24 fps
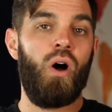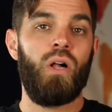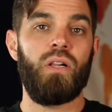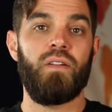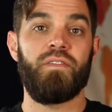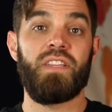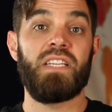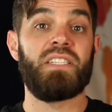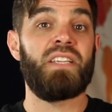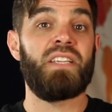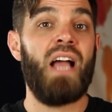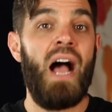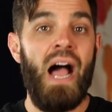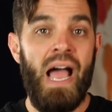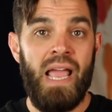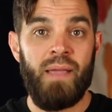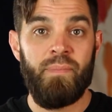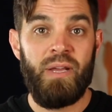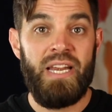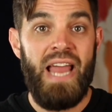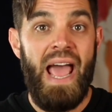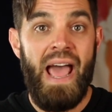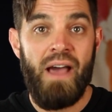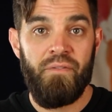all of the
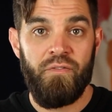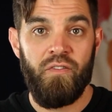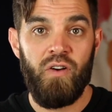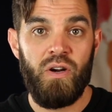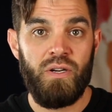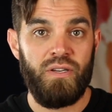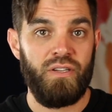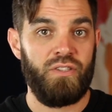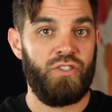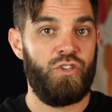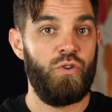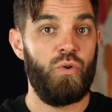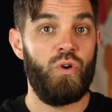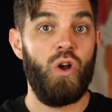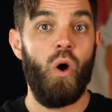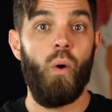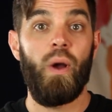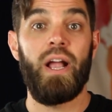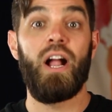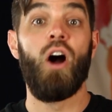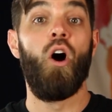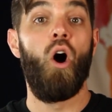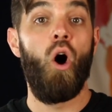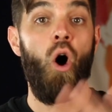time and effort to going